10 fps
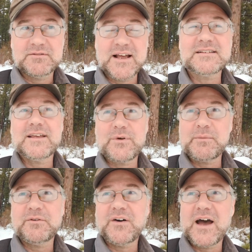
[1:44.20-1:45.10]
densely
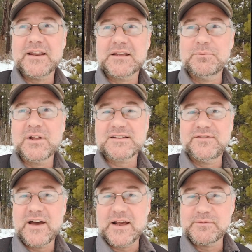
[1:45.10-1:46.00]
ramified and
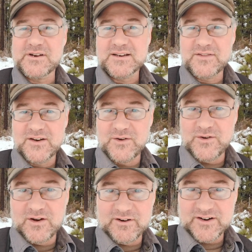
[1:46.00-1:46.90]
complexified object in the
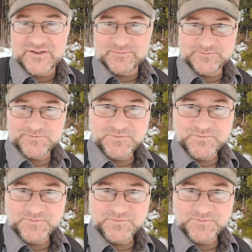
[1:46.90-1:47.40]
known universe.